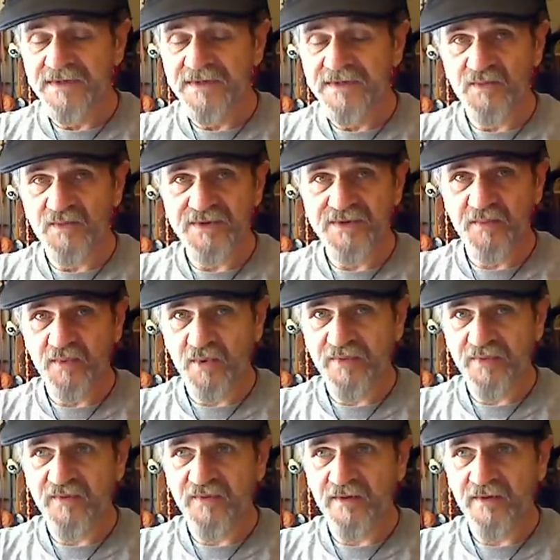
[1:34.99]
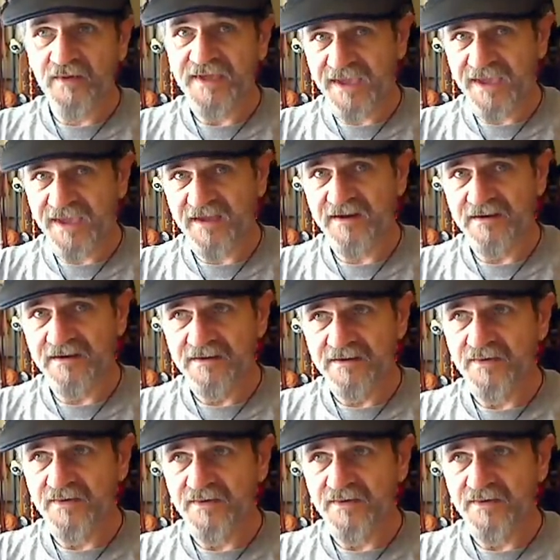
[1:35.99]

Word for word: it was both for the Kena,